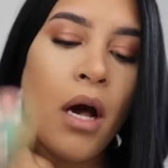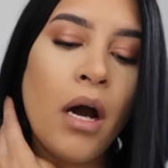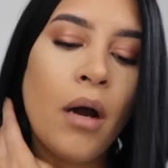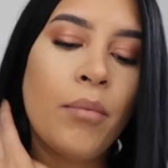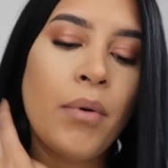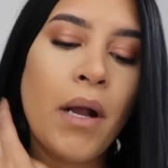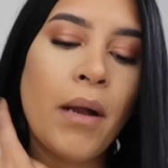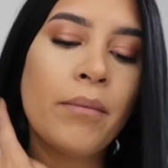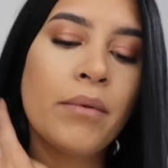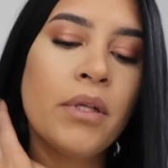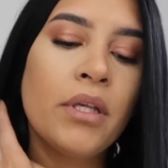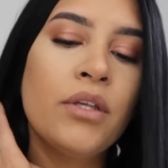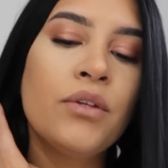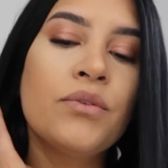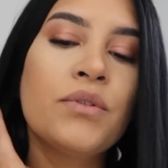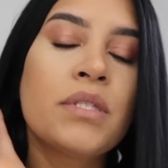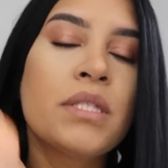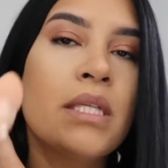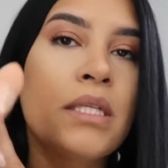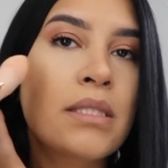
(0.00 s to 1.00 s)
I'll probably
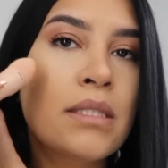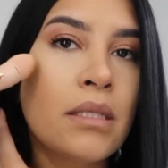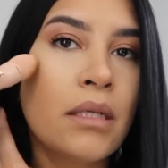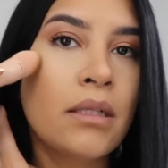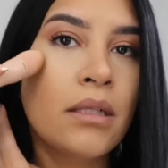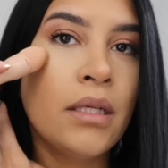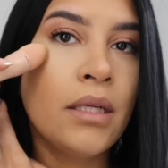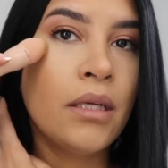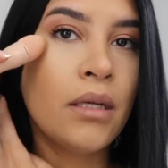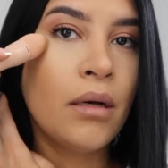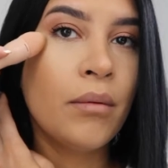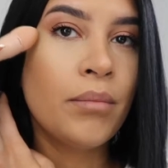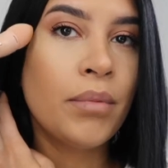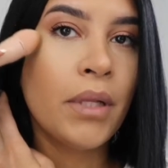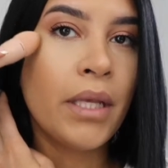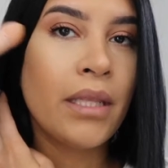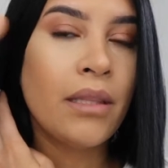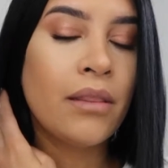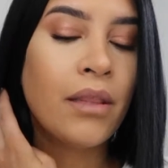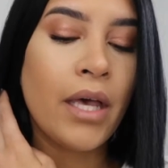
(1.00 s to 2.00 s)
use this to clean up
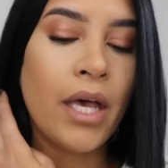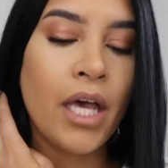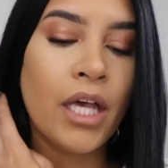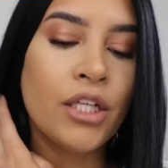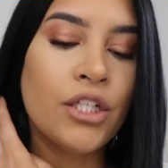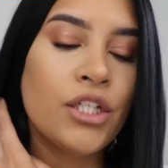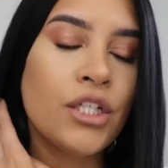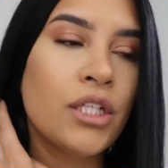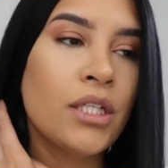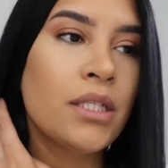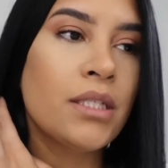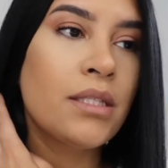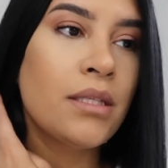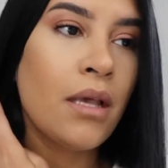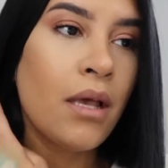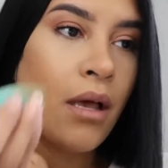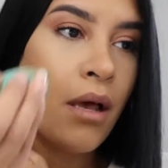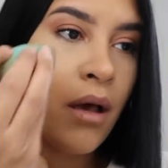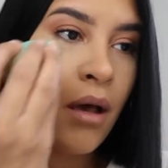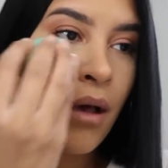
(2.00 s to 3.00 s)
like the edges,